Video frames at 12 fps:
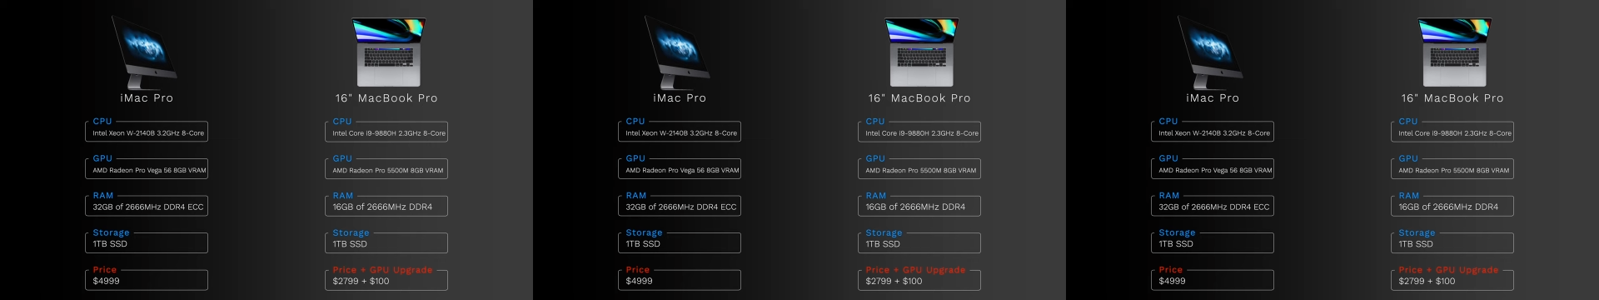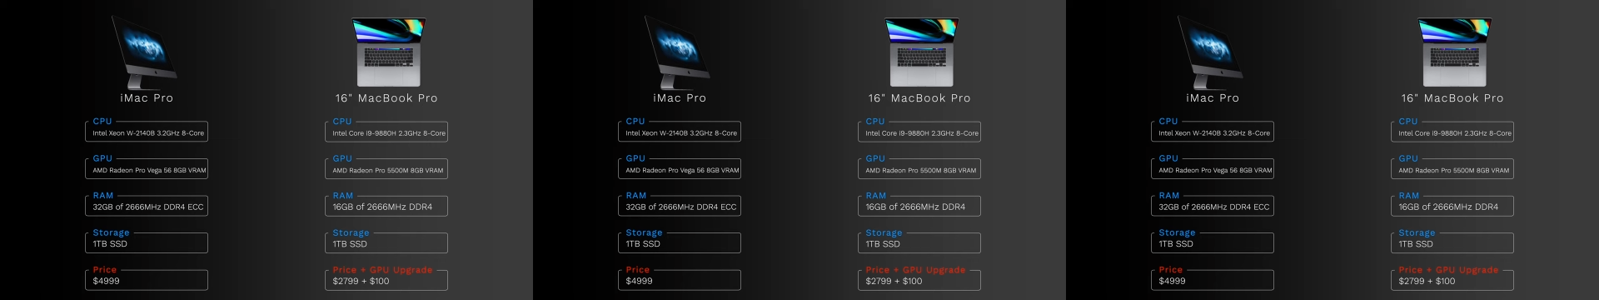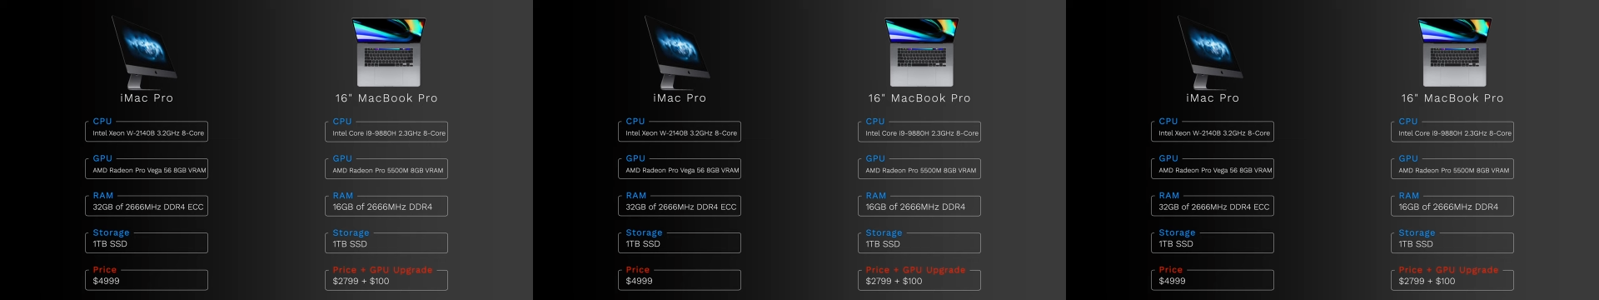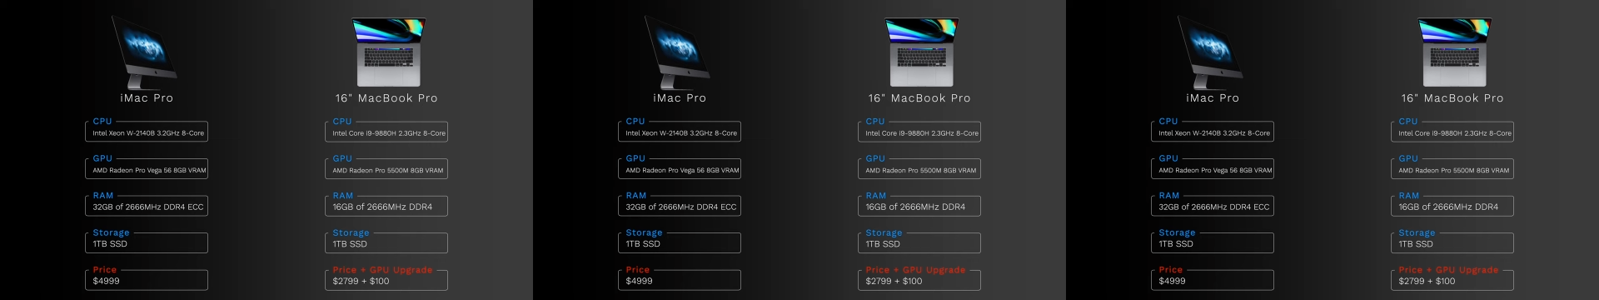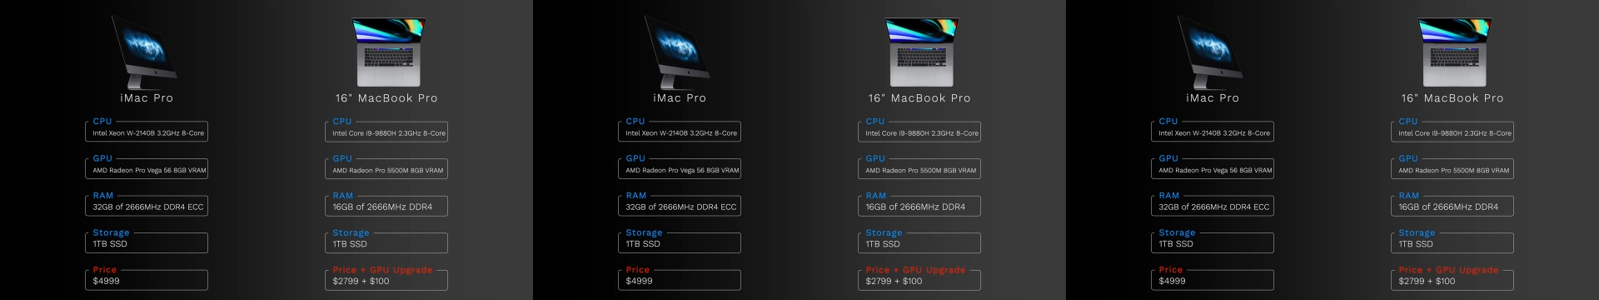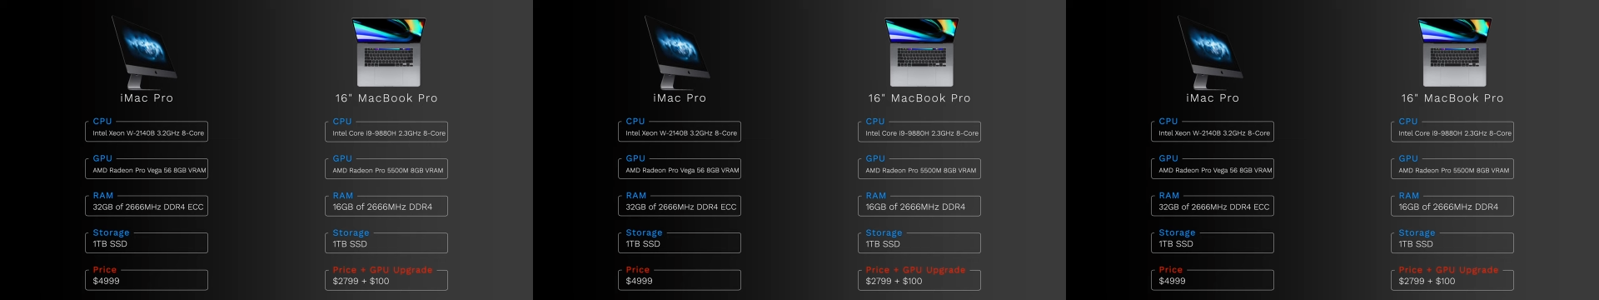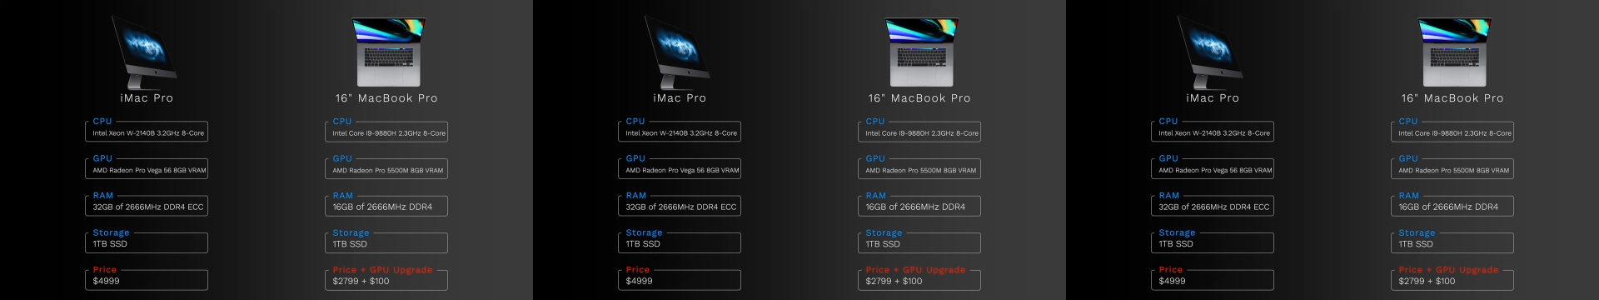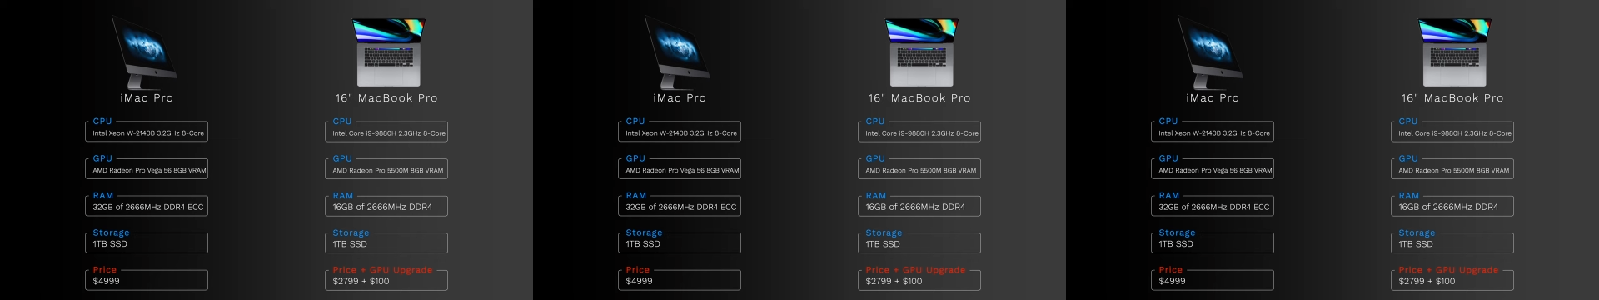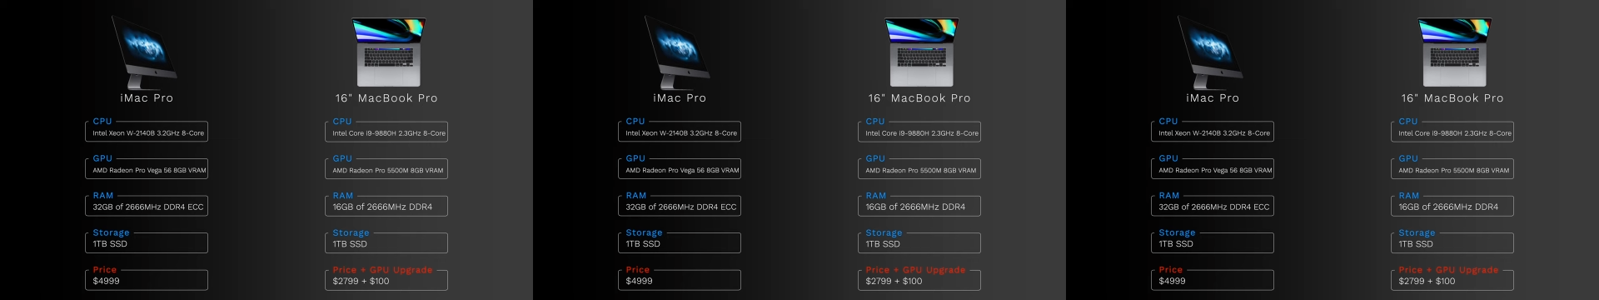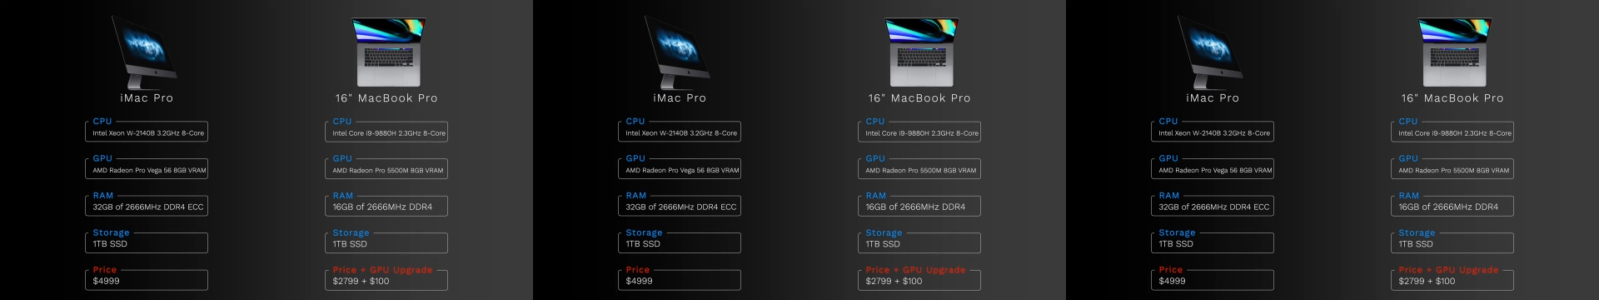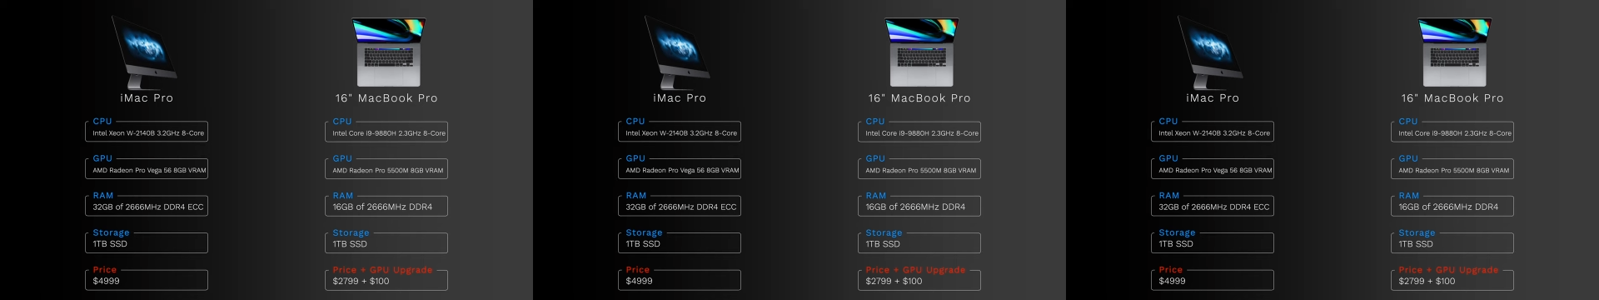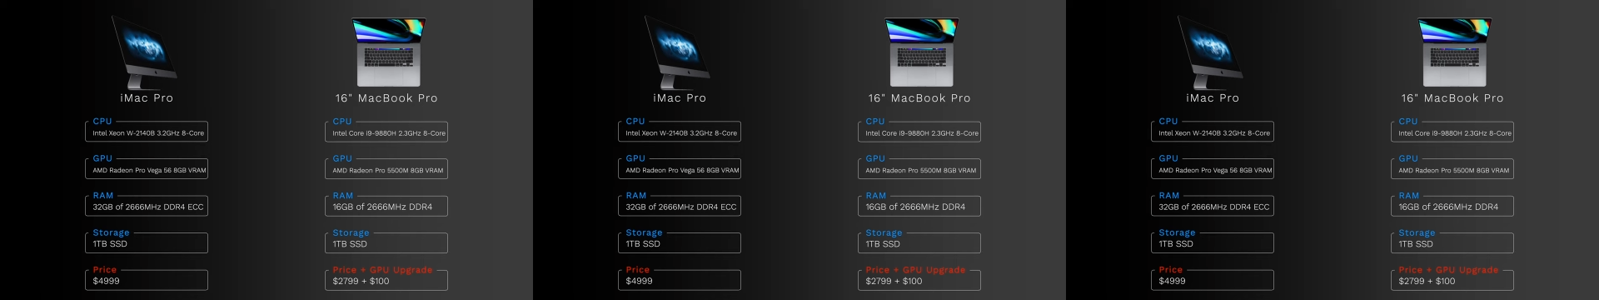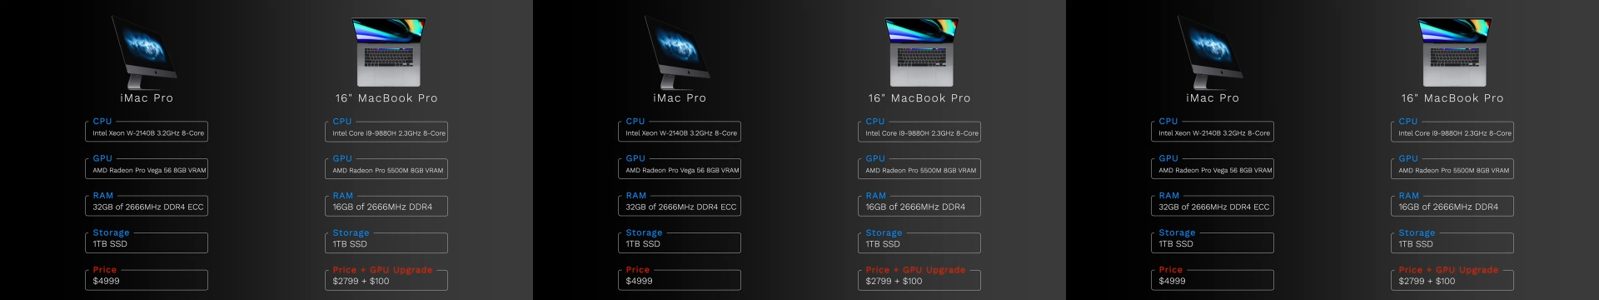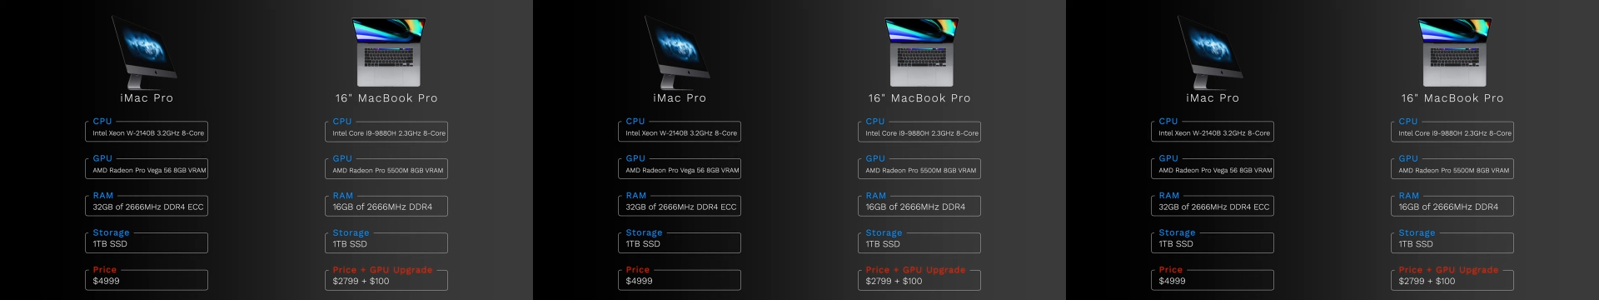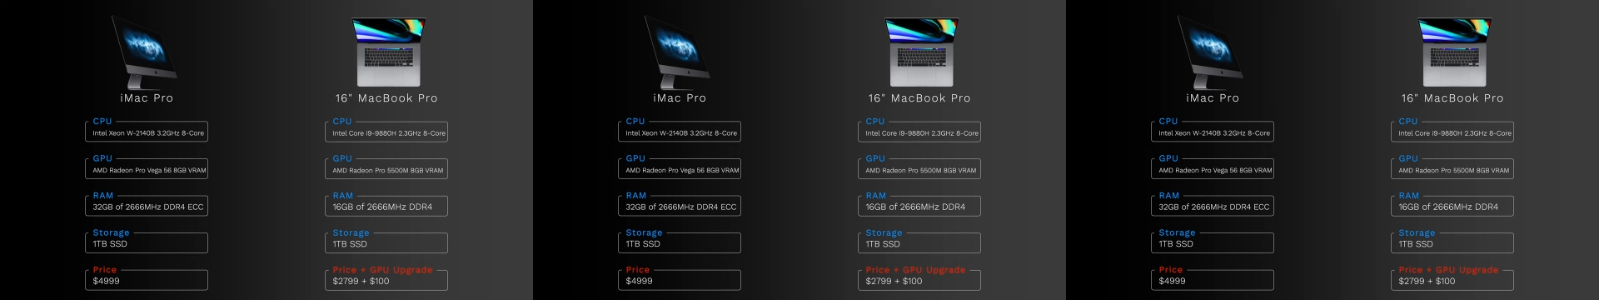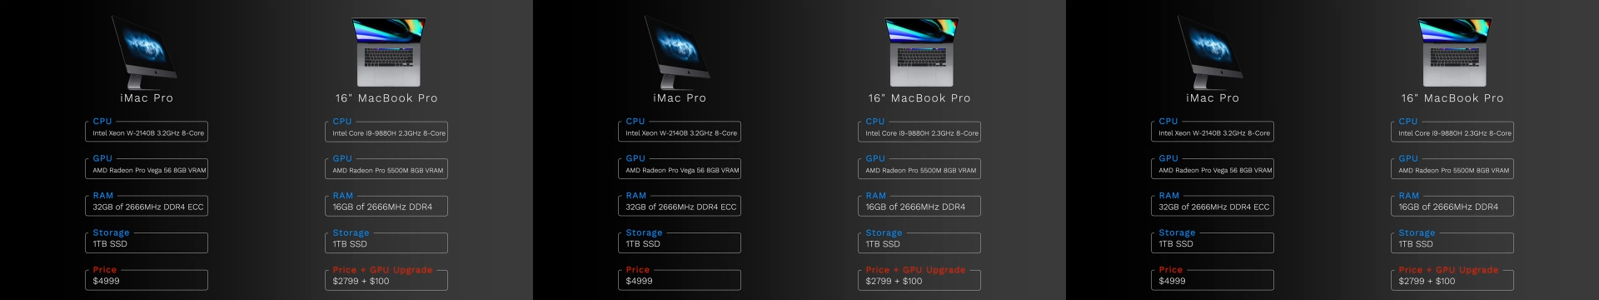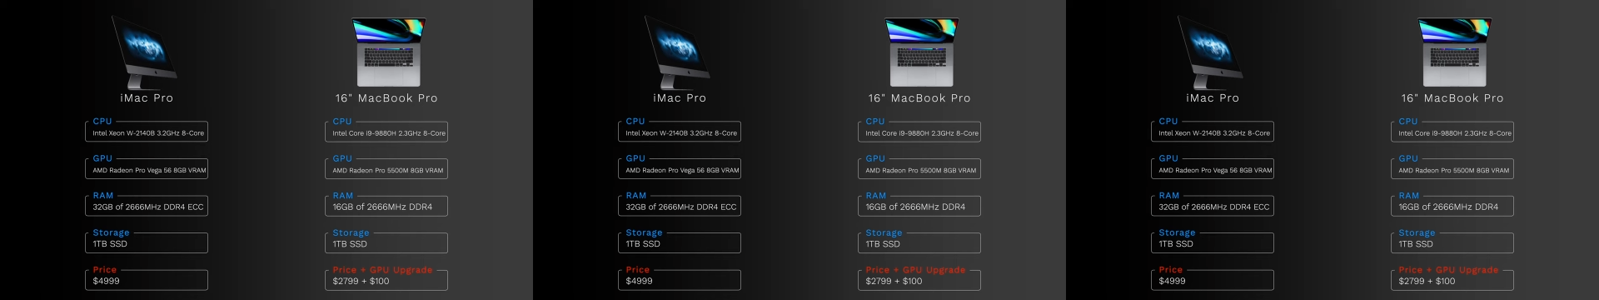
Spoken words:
(no speaker visible)